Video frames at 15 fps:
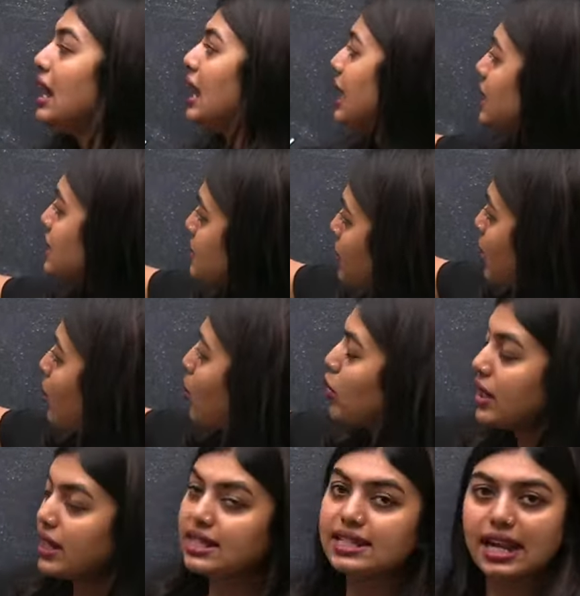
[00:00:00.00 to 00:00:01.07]
it is
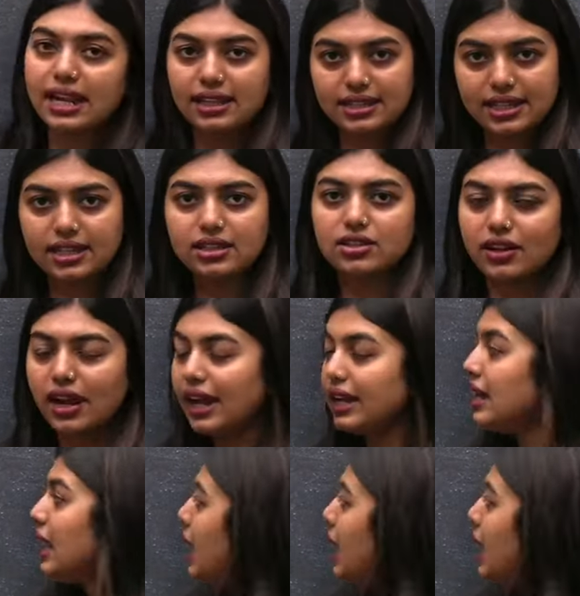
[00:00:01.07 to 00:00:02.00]
promoting senescence, right,